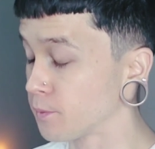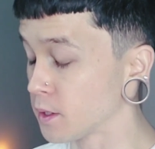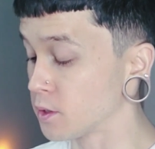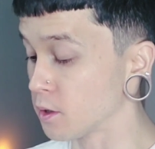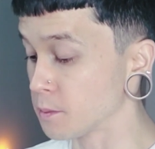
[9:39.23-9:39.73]

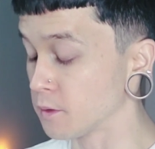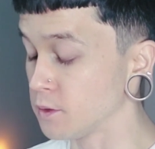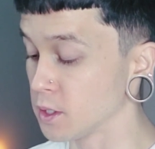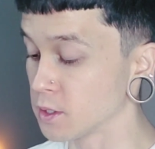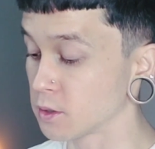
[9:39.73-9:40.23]
in terms of
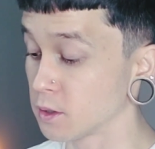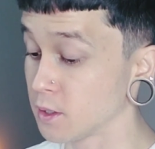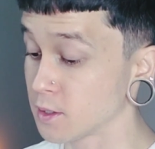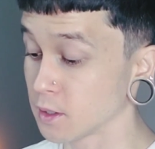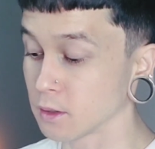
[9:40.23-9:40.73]
just
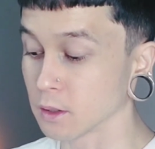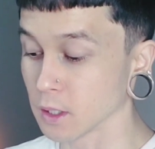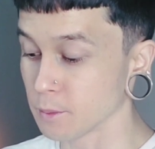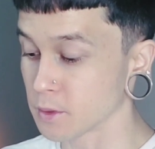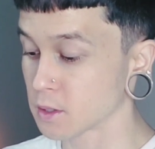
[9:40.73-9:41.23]
this
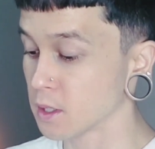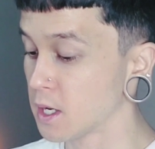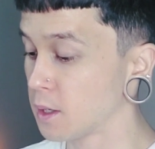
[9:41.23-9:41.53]
eclipse